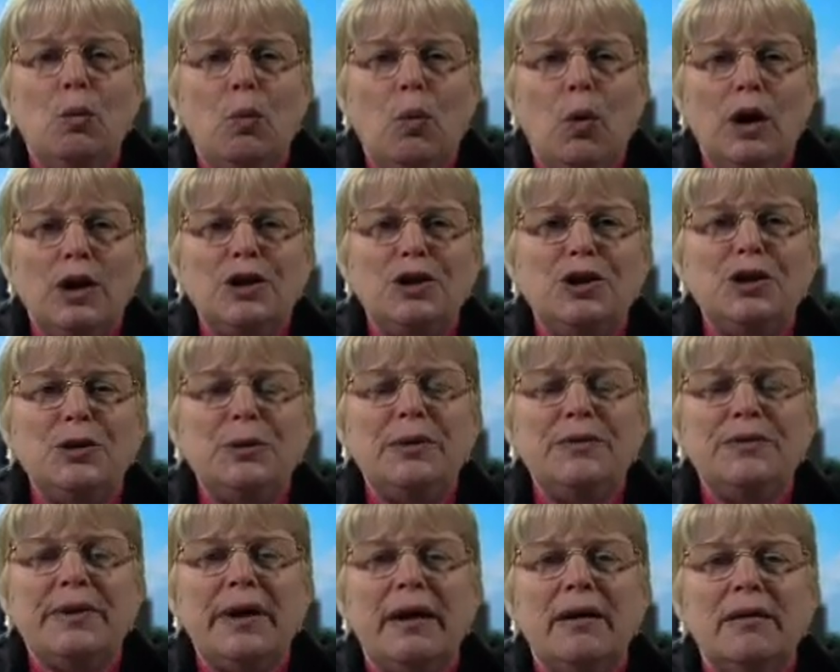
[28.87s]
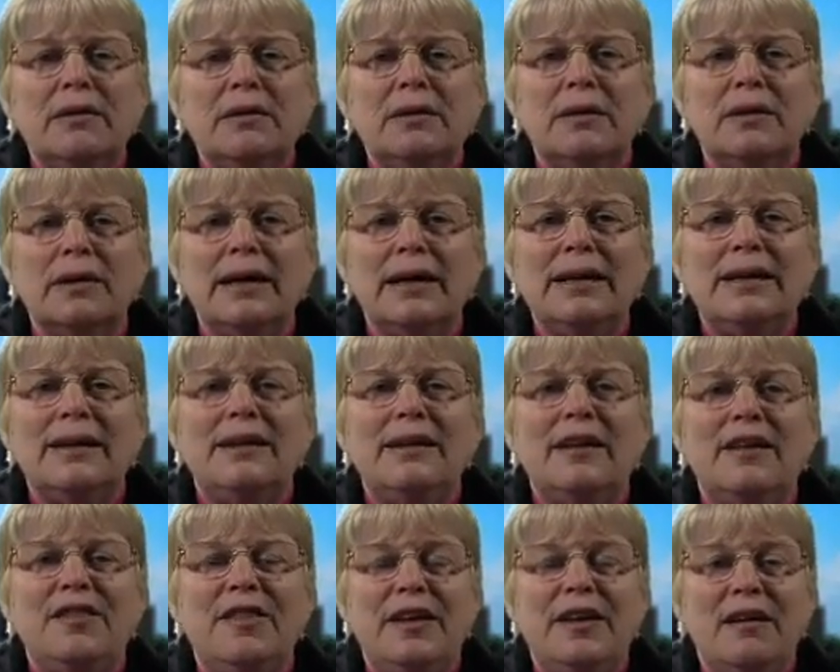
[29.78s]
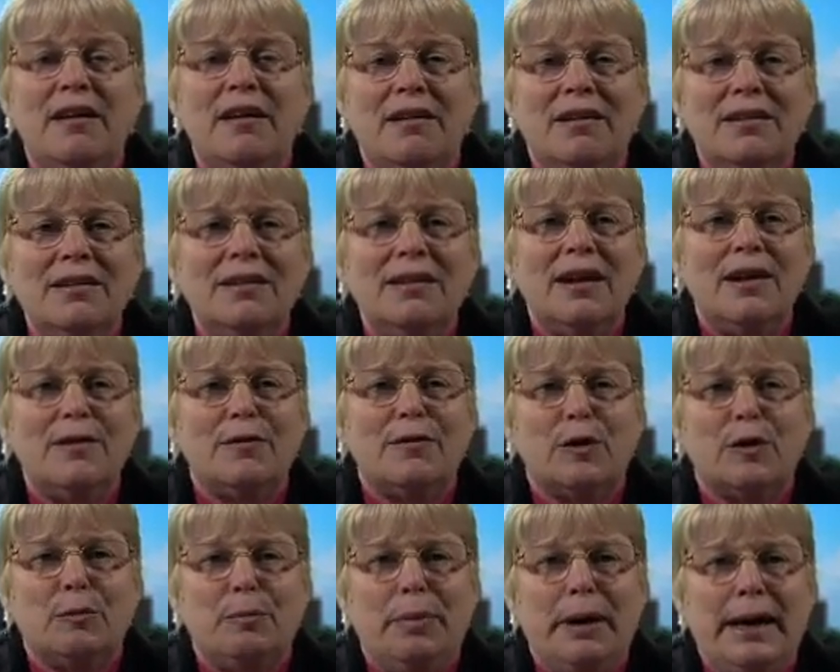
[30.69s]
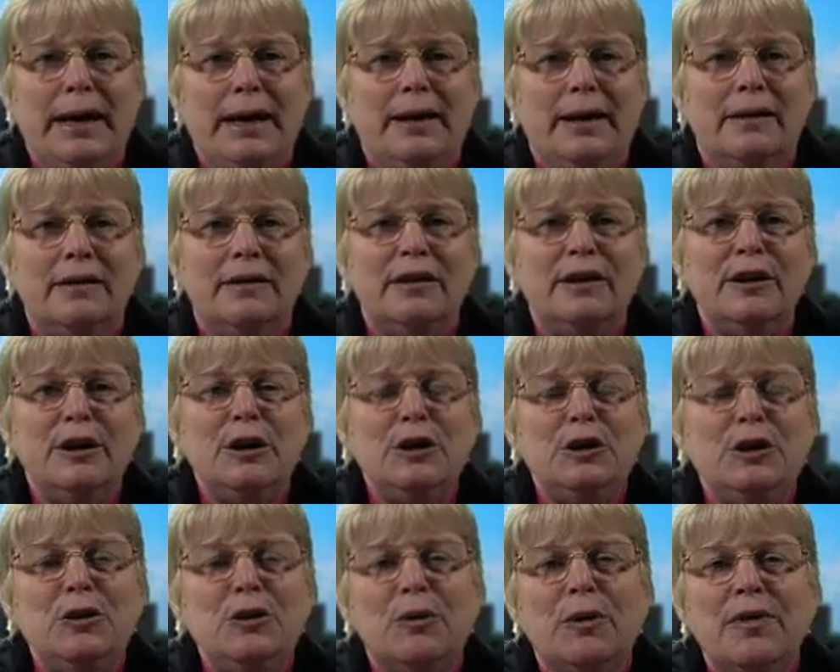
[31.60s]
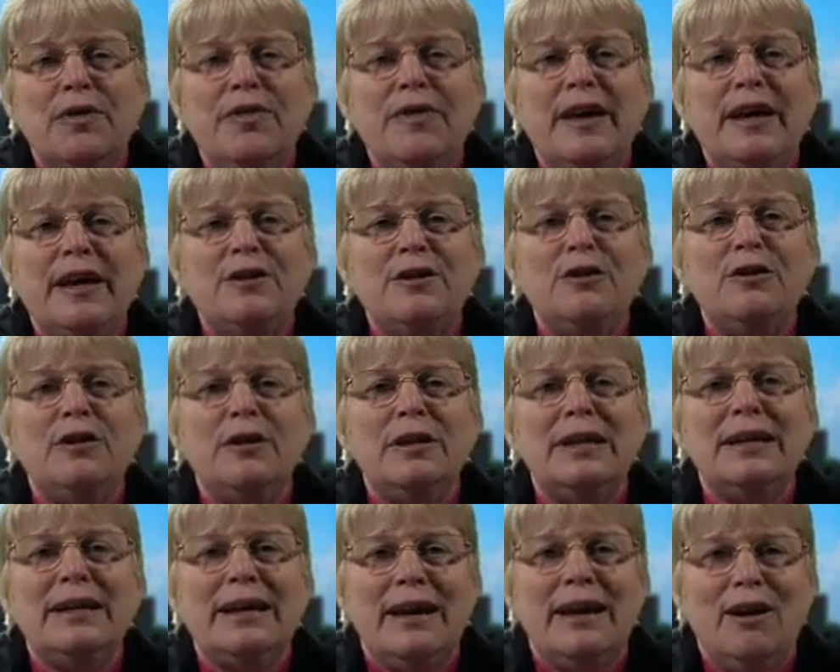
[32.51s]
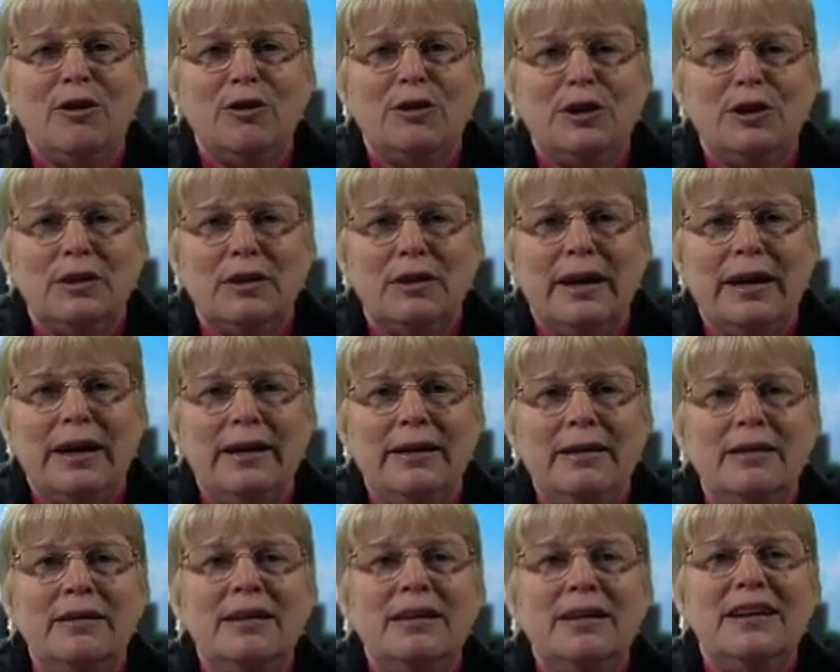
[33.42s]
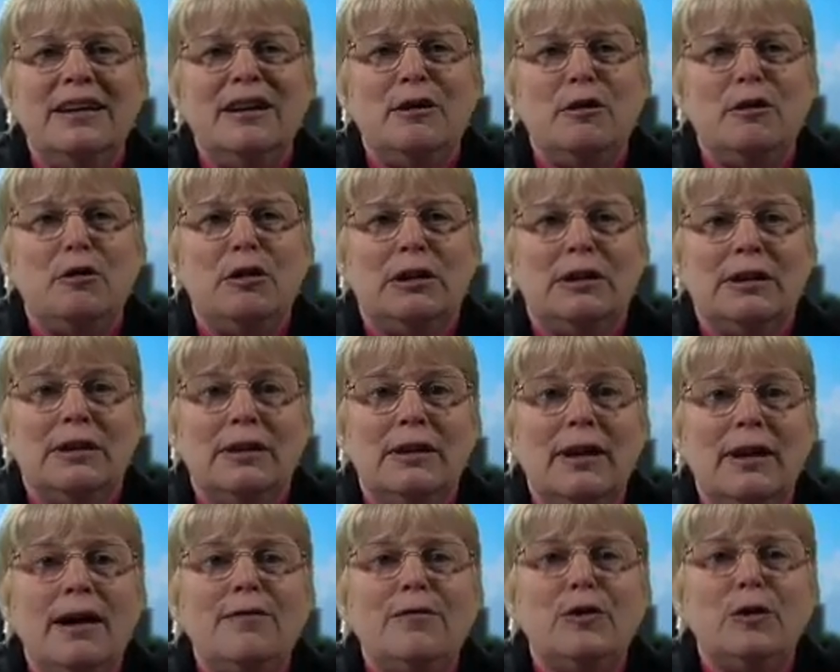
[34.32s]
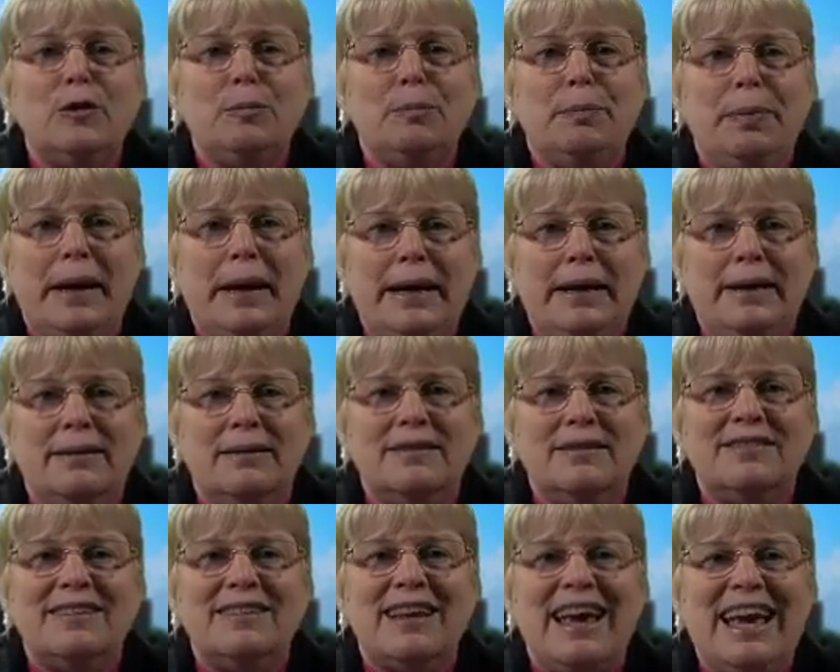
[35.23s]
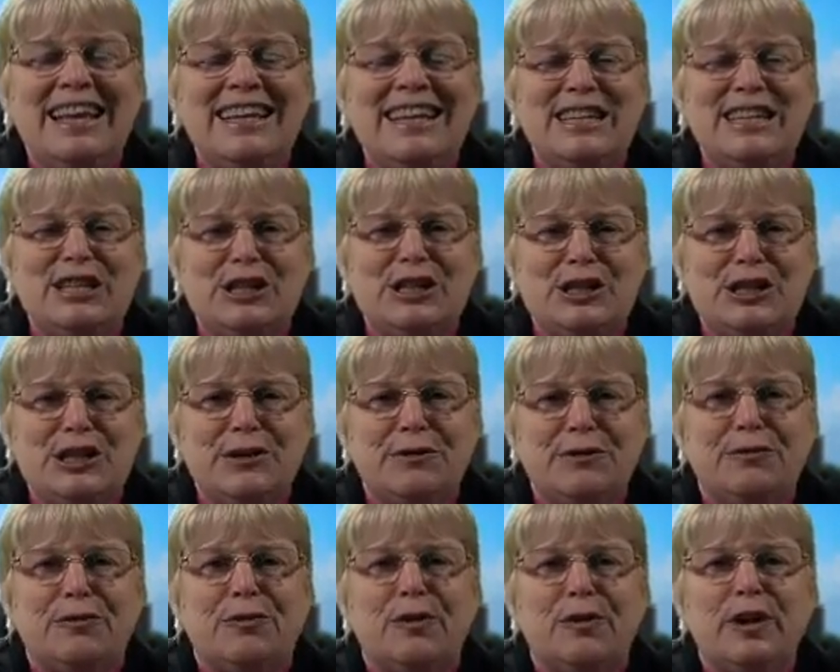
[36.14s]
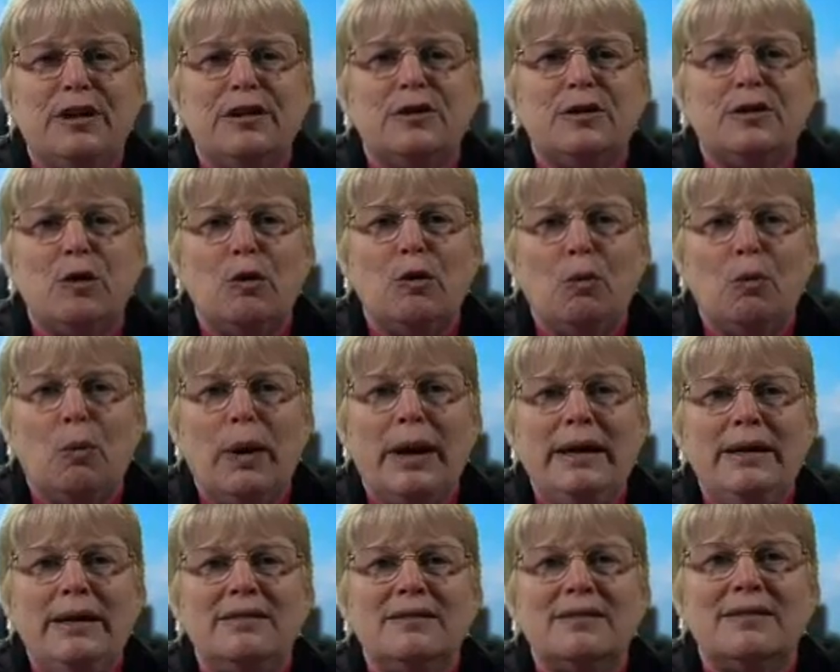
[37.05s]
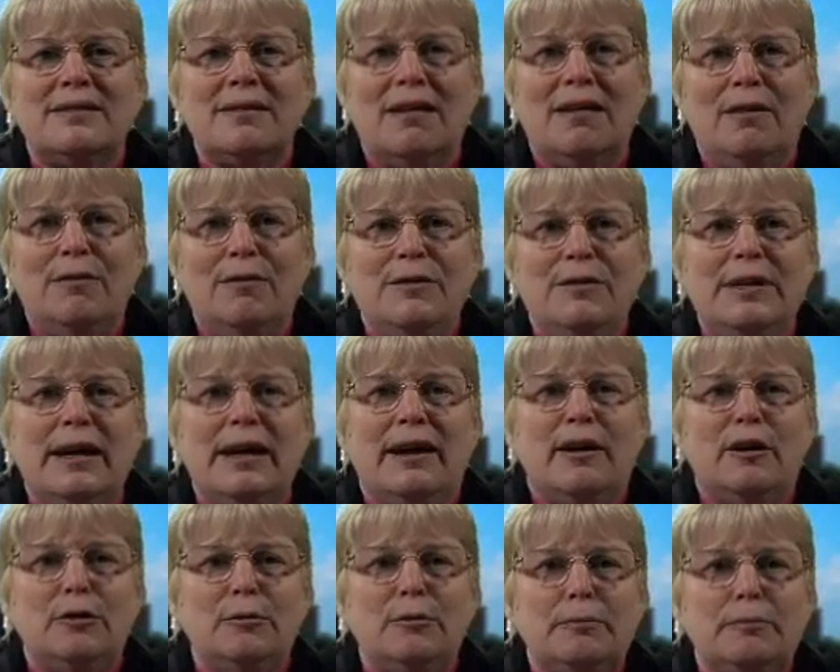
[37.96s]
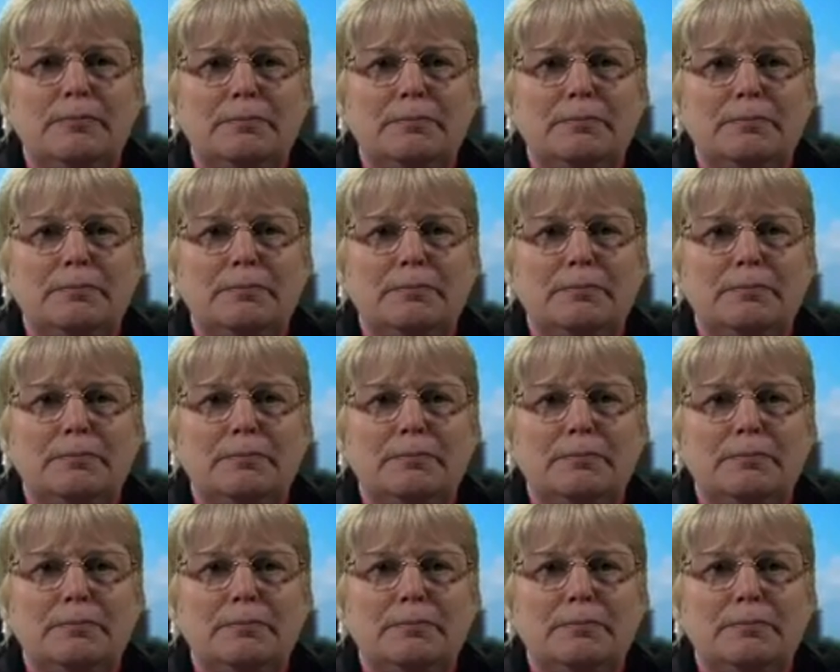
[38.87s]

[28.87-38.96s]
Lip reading: Once you have calculated the unlevered beta, you are then going to calculate levered betas at different weights of debt.